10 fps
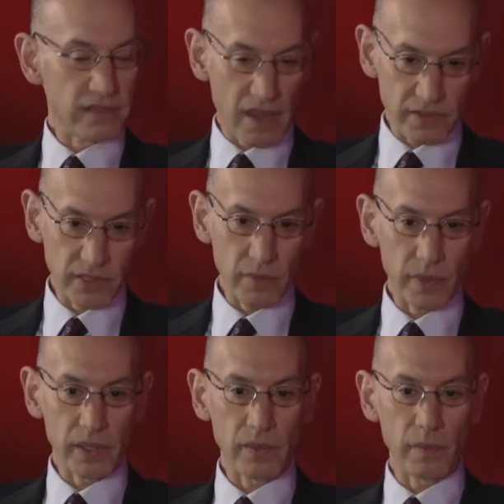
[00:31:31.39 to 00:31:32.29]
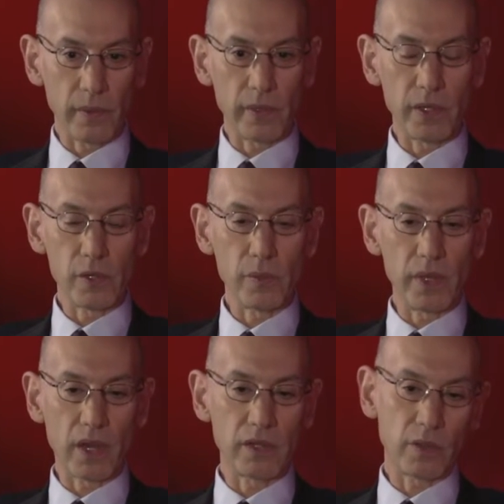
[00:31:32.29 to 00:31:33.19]
Obviously, we, we renewed with
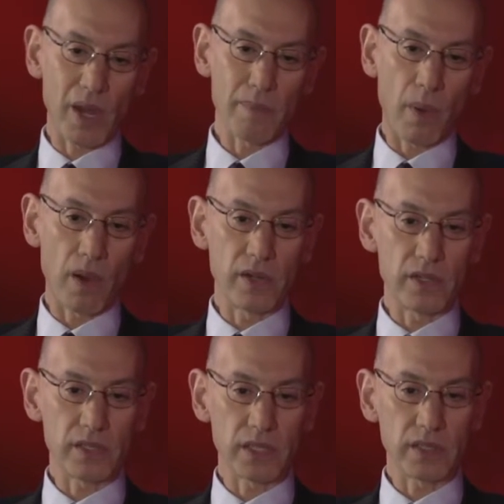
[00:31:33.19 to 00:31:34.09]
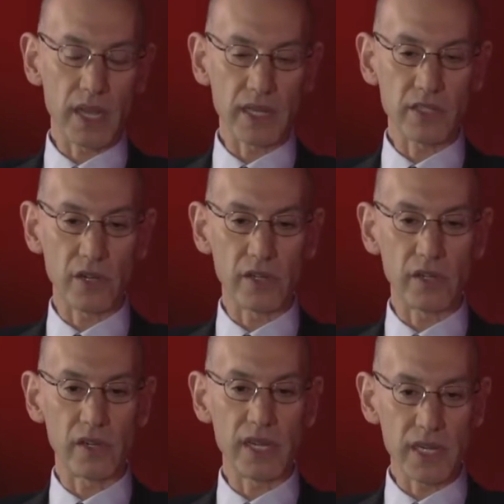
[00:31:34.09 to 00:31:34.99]
our great partners at, at Turner
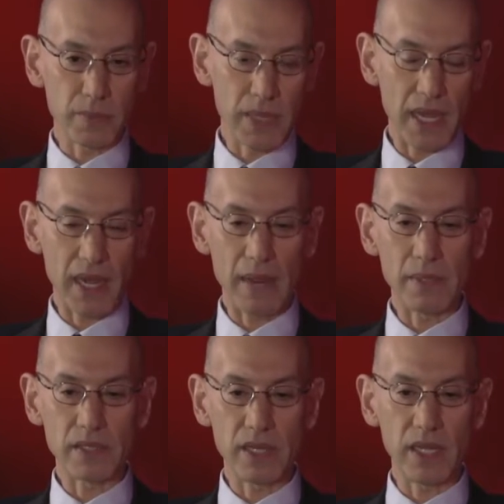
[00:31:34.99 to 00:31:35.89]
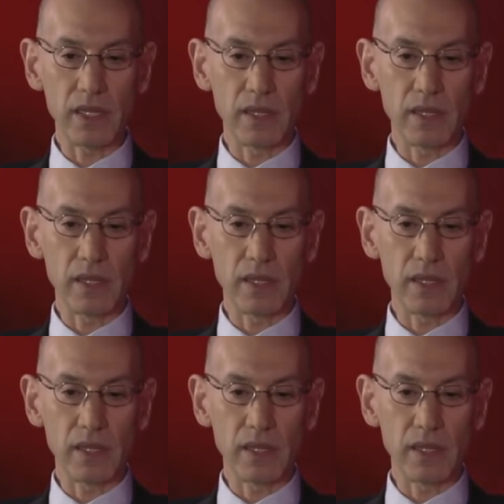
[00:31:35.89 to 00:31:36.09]
and ESPN and ABC,